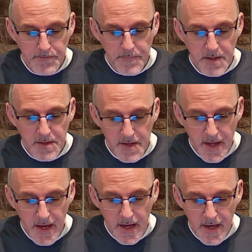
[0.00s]

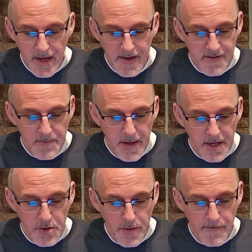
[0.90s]
Today I have made
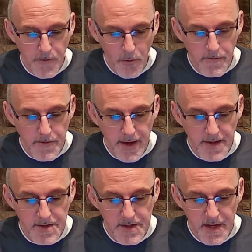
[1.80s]
you a fortified
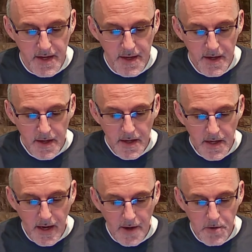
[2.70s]
city, an
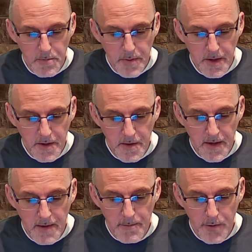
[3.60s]
iron pillar
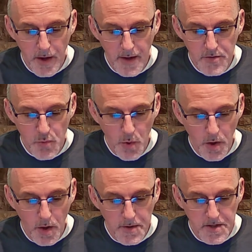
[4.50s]
and a bronze
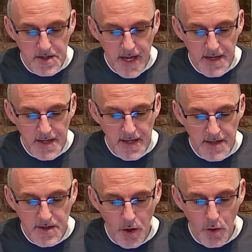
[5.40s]
wall to stand
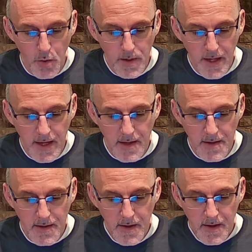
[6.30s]
against the whole land,
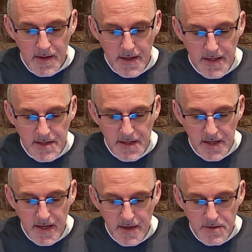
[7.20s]
against the
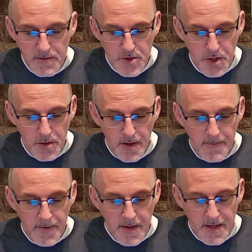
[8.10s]
kings of Judah,
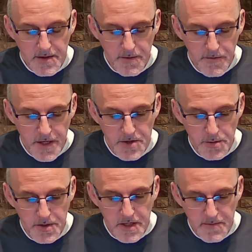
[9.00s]
its
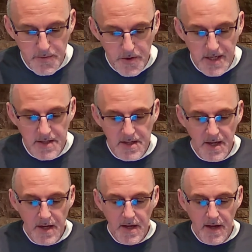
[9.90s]
officials, its priests,
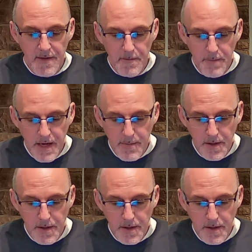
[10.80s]
and the people of